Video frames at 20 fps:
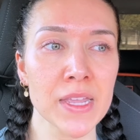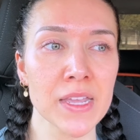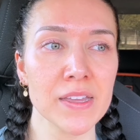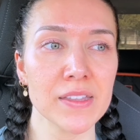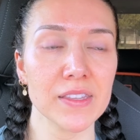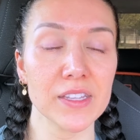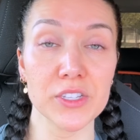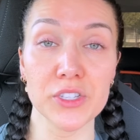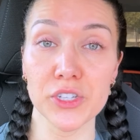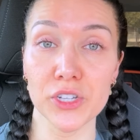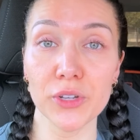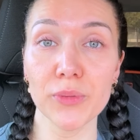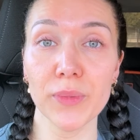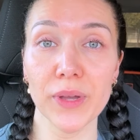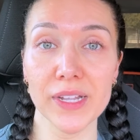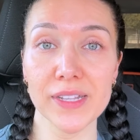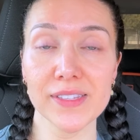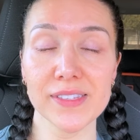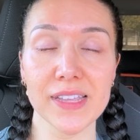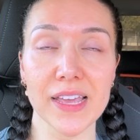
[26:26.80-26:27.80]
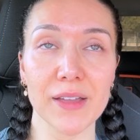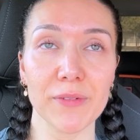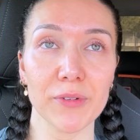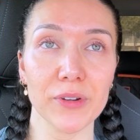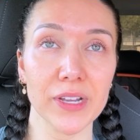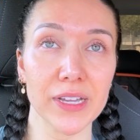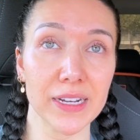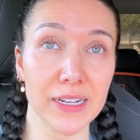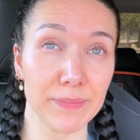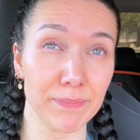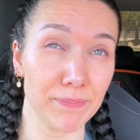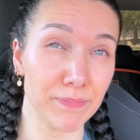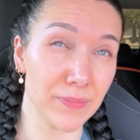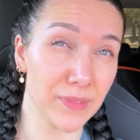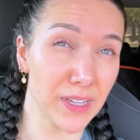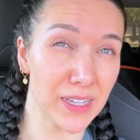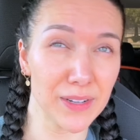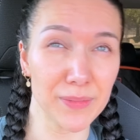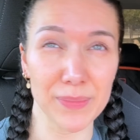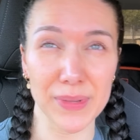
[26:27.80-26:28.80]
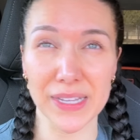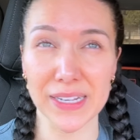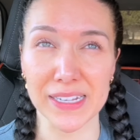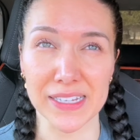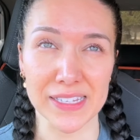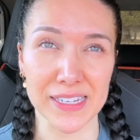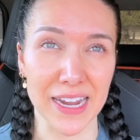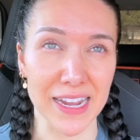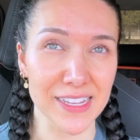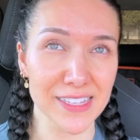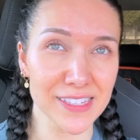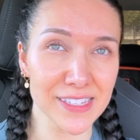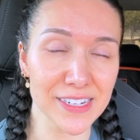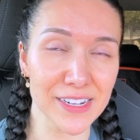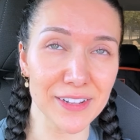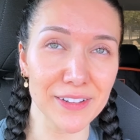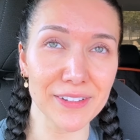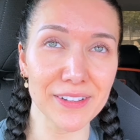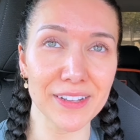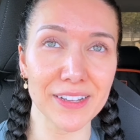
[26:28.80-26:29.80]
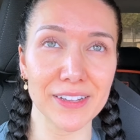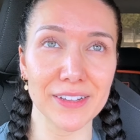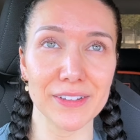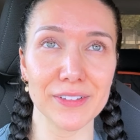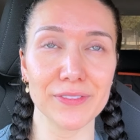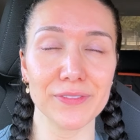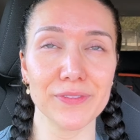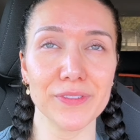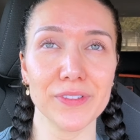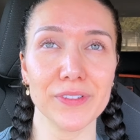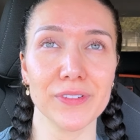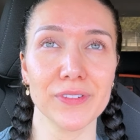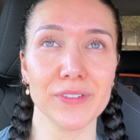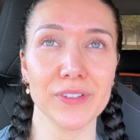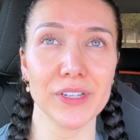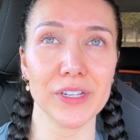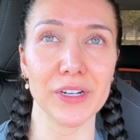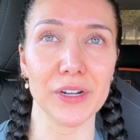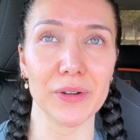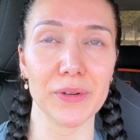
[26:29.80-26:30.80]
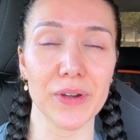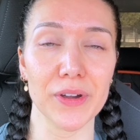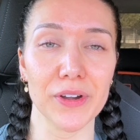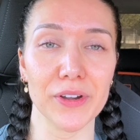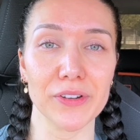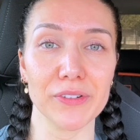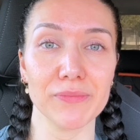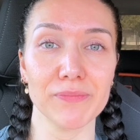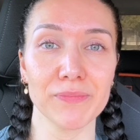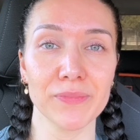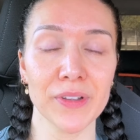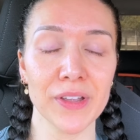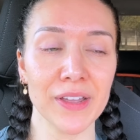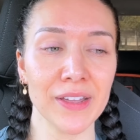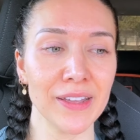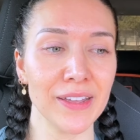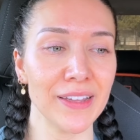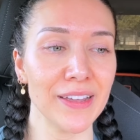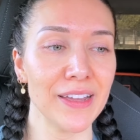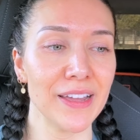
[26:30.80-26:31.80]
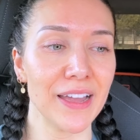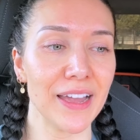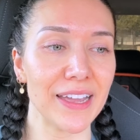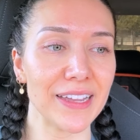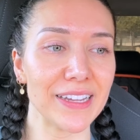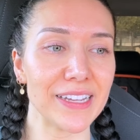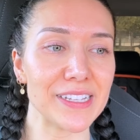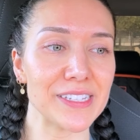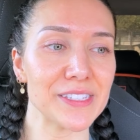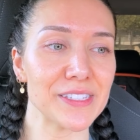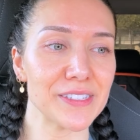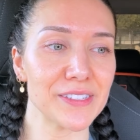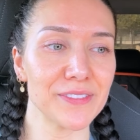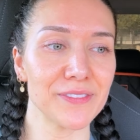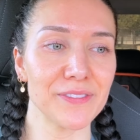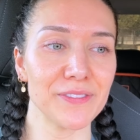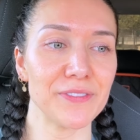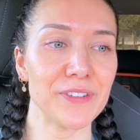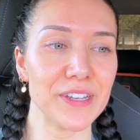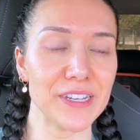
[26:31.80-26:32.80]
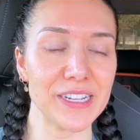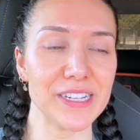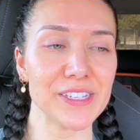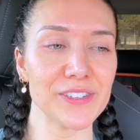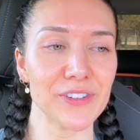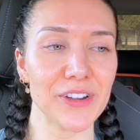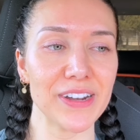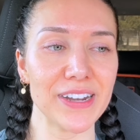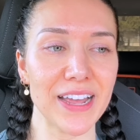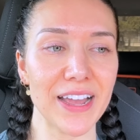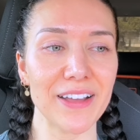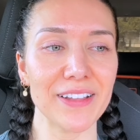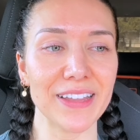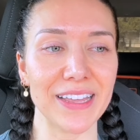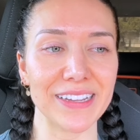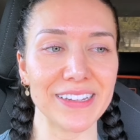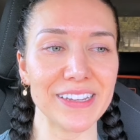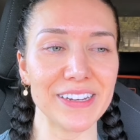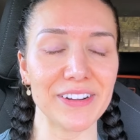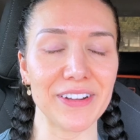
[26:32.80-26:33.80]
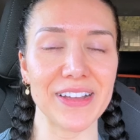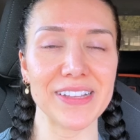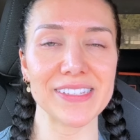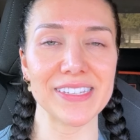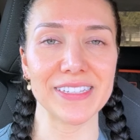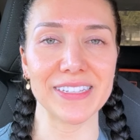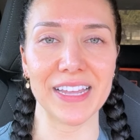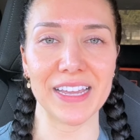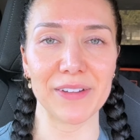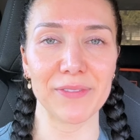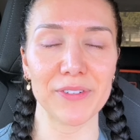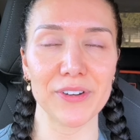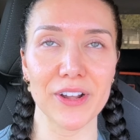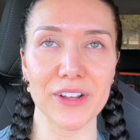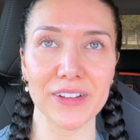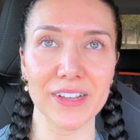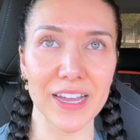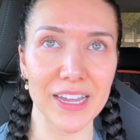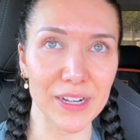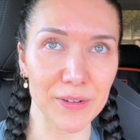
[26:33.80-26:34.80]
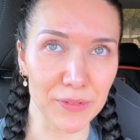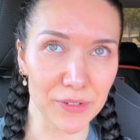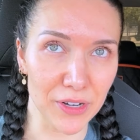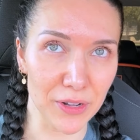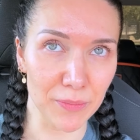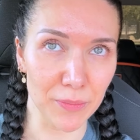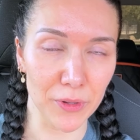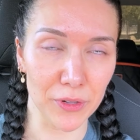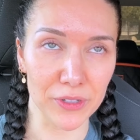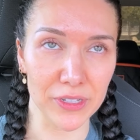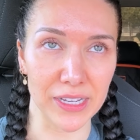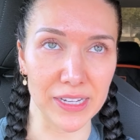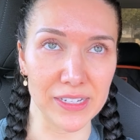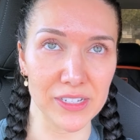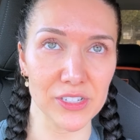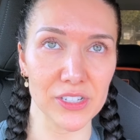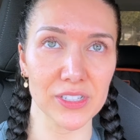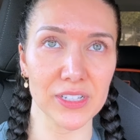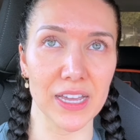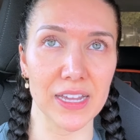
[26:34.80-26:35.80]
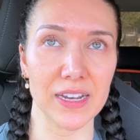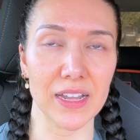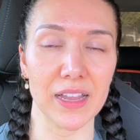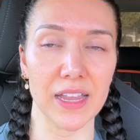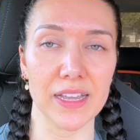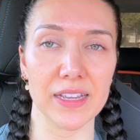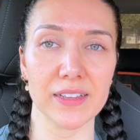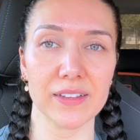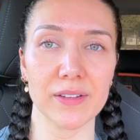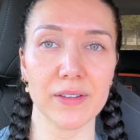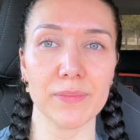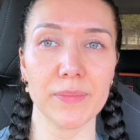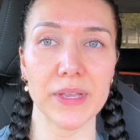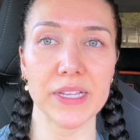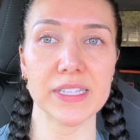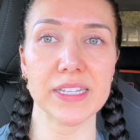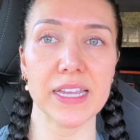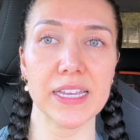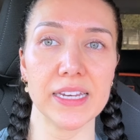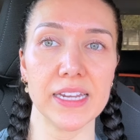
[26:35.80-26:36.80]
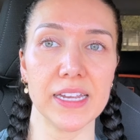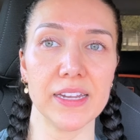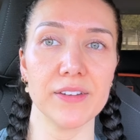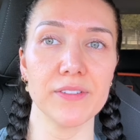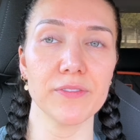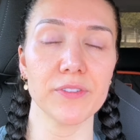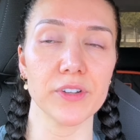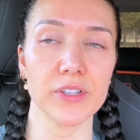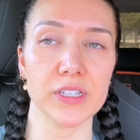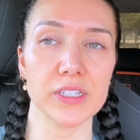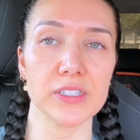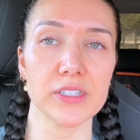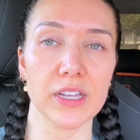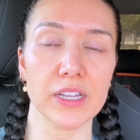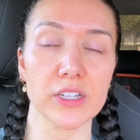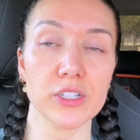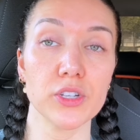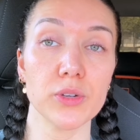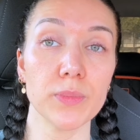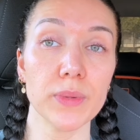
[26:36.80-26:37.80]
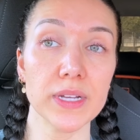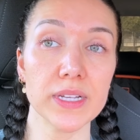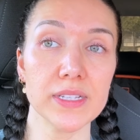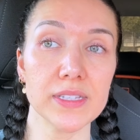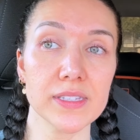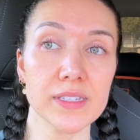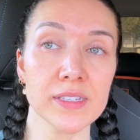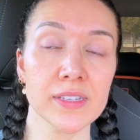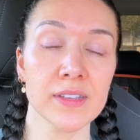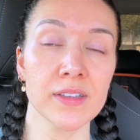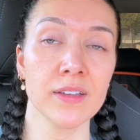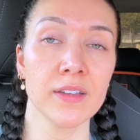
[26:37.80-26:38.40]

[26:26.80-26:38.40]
These 2 months that we're kind of going to be in a standstill of, our, I guess, fitness right now, like, as in like we're not cutting, we're not bulking, it's just kind of like maintaining for these like 2 months.